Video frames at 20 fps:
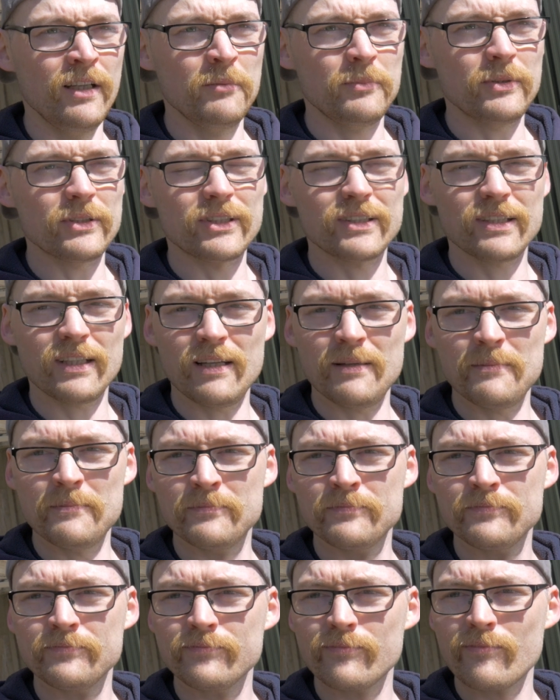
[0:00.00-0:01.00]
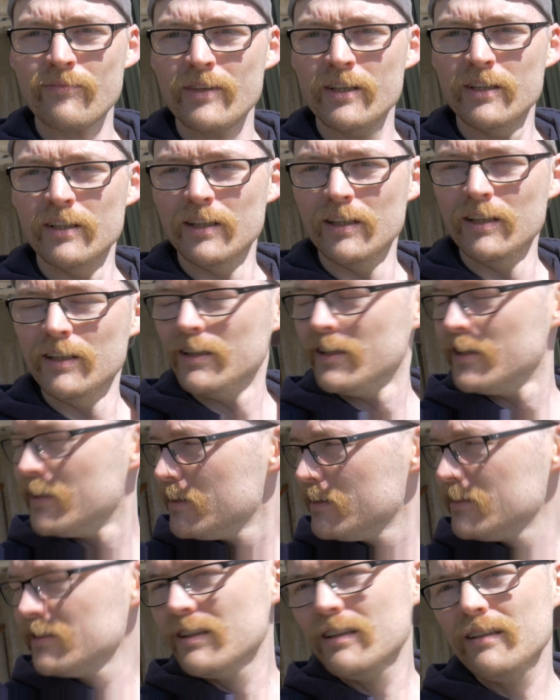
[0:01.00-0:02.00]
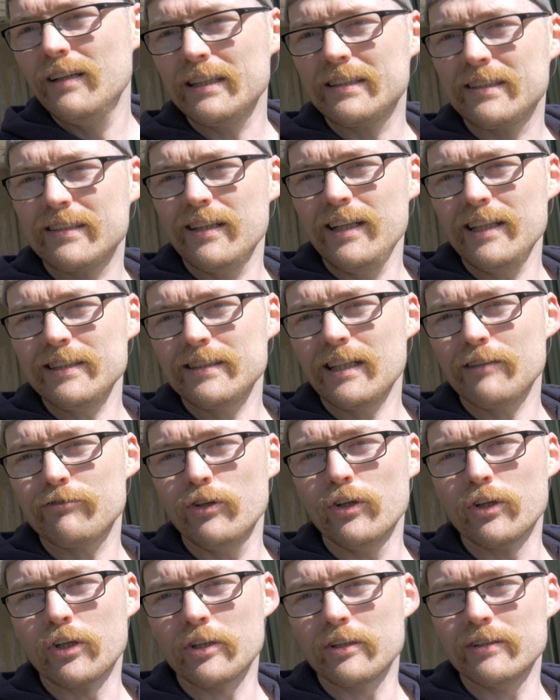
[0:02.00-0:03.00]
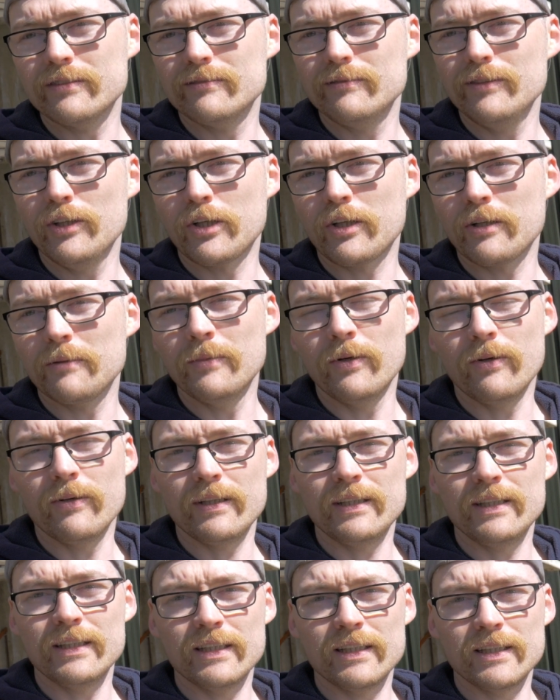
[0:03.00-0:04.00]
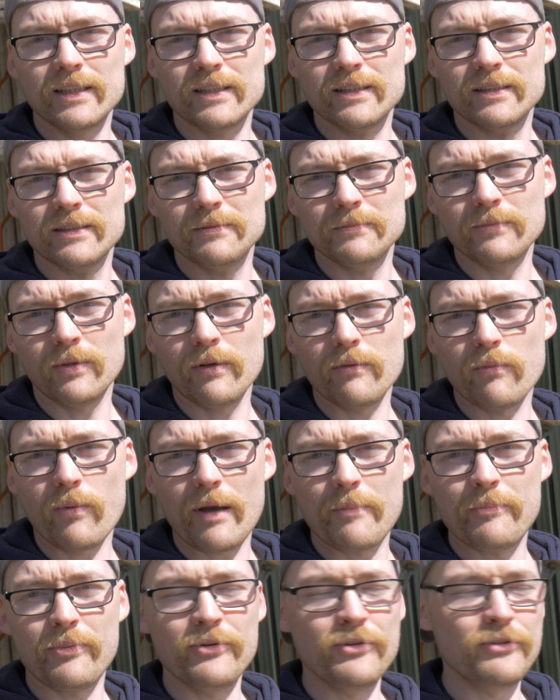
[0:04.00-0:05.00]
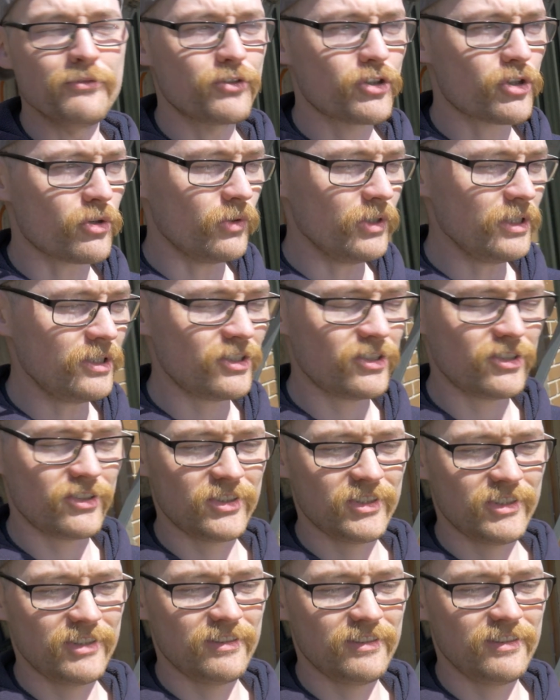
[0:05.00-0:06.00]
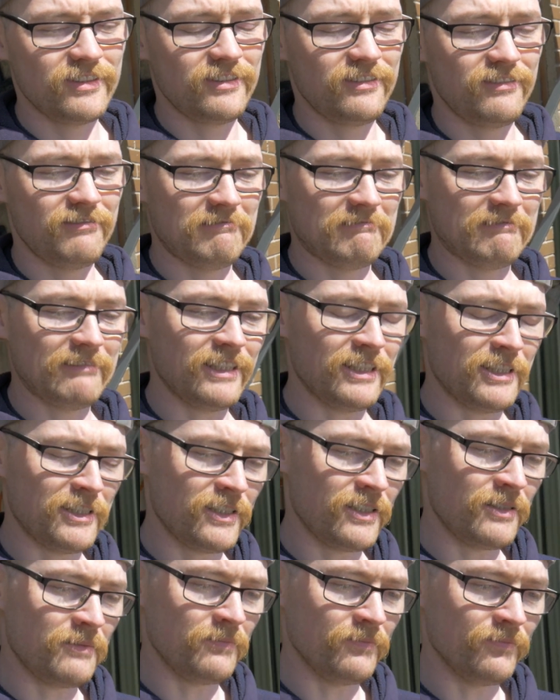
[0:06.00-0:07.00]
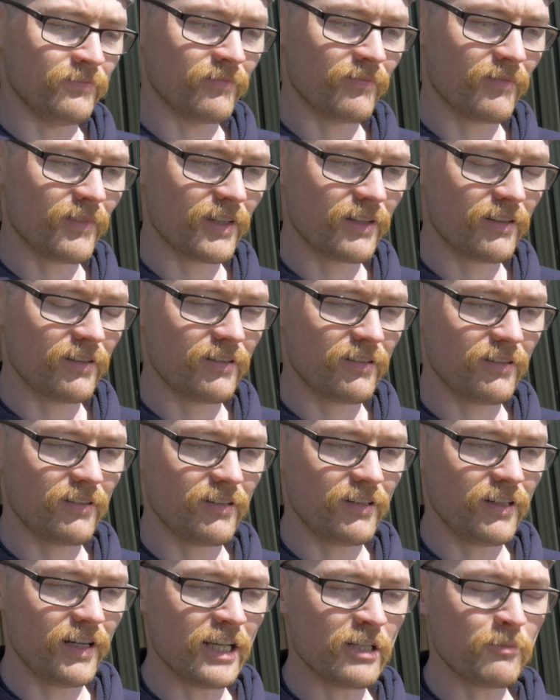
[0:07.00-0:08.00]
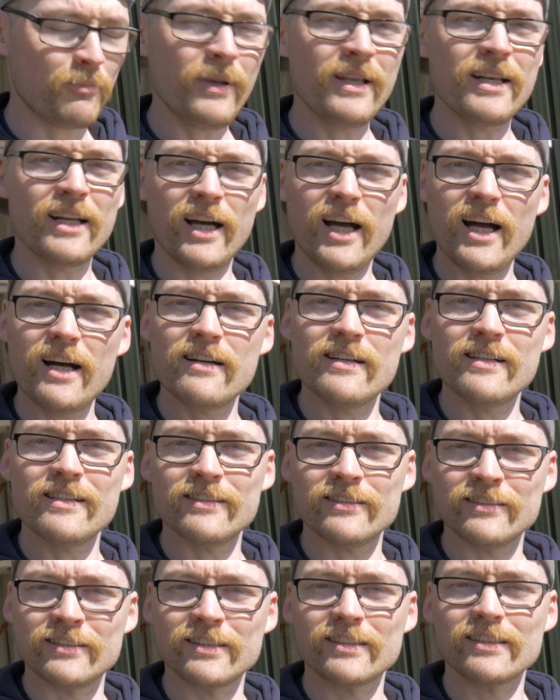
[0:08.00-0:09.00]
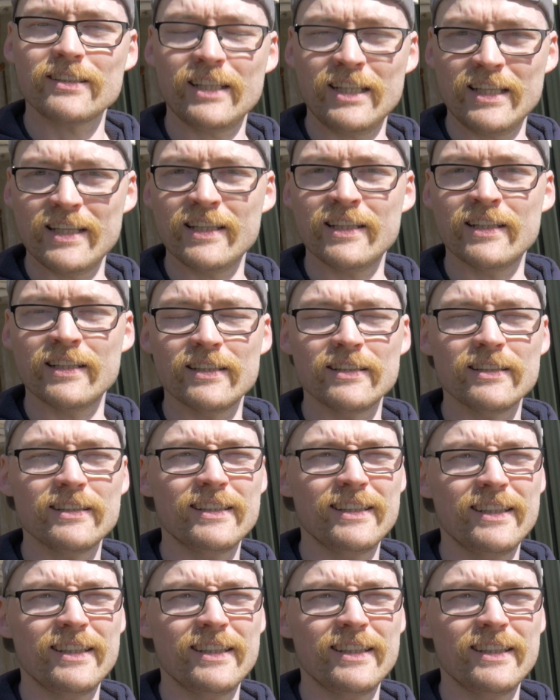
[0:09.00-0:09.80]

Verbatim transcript: But um, let's let's have a look at look at my uh, my weapon of choice. Um, it's been a hard year